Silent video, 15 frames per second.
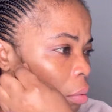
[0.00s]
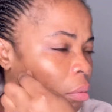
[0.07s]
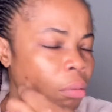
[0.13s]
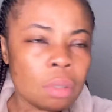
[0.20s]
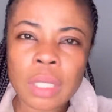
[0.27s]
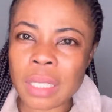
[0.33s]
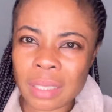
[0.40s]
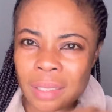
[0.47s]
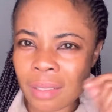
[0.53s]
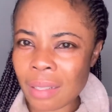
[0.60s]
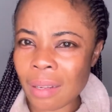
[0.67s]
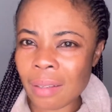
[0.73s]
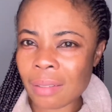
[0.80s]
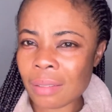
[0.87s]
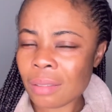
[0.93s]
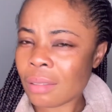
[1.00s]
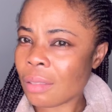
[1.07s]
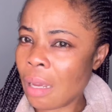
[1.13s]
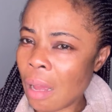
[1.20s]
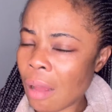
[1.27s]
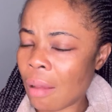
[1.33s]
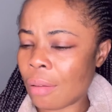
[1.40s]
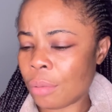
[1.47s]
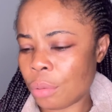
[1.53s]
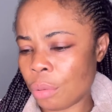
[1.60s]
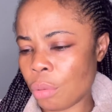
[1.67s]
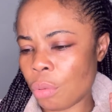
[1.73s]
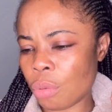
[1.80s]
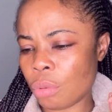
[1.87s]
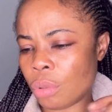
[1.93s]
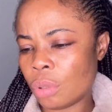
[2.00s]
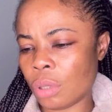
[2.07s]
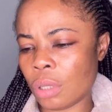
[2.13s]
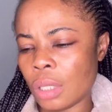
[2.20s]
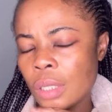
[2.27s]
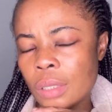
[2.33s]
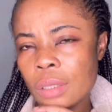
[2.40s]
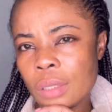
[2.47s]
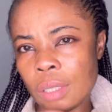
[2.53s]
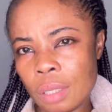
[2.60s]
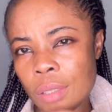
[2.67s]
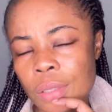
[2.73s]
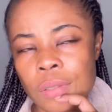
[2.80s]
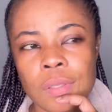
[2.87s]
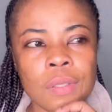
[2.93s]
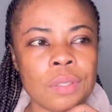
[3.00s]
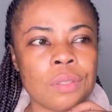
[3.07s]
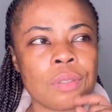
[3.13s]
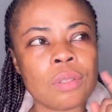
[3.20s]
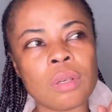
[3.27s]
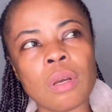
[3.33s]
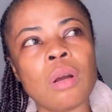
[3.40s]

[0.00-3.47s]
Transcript: 30 days. Yeah, so today's date is